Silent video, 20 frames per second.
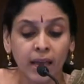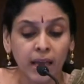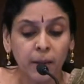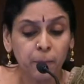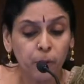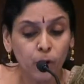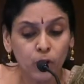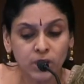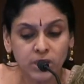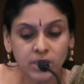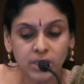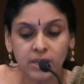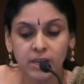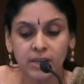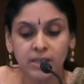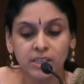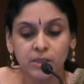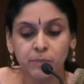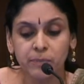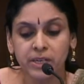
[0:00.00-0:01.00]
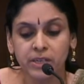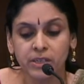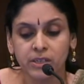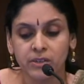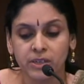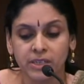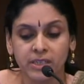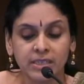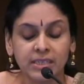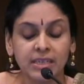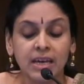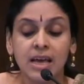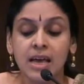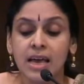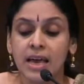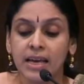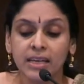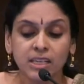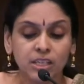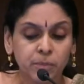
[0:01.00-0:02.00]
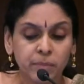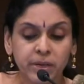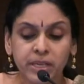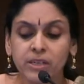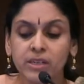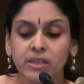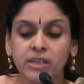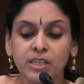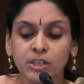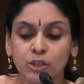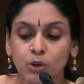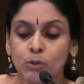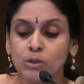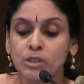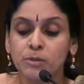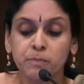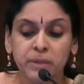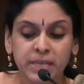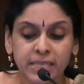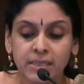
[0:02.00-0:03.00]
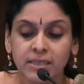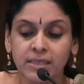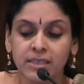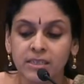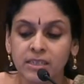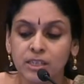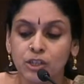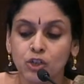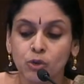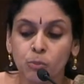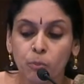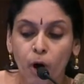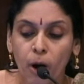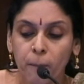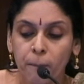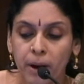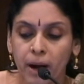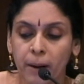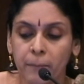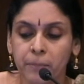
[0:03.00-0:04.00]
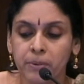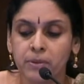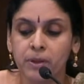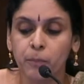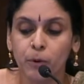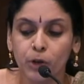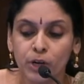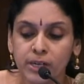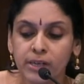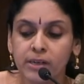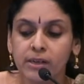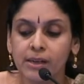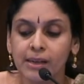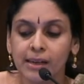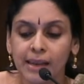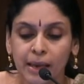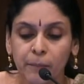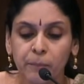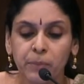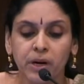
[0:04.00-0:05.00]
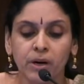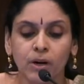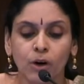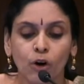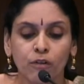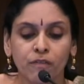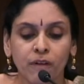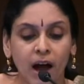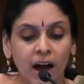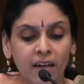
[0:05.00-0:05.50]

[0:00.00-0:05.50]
apolitical intermediaries, intermediaries whose business is to mop up the political labor of